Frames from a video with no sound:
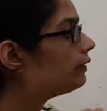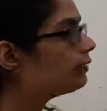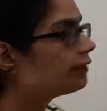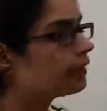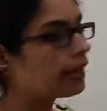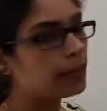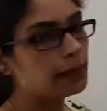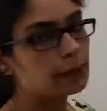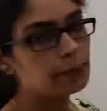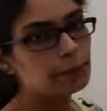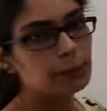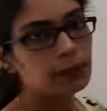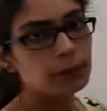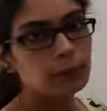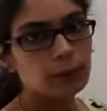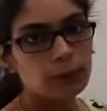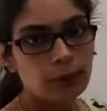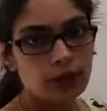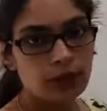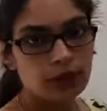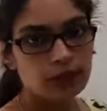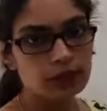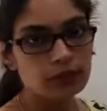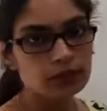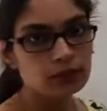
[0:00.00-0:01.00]
time in
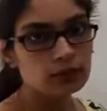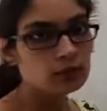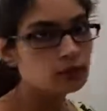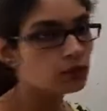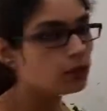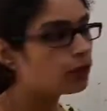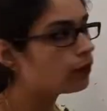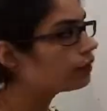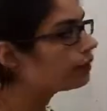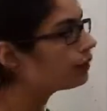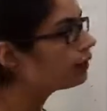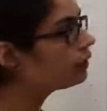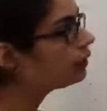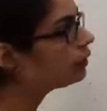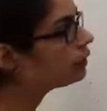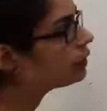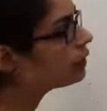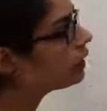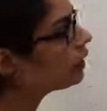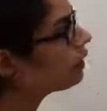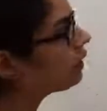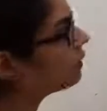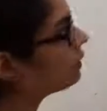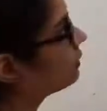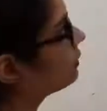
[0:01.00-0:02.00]
months, not in
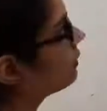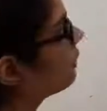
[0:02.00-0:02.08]
years.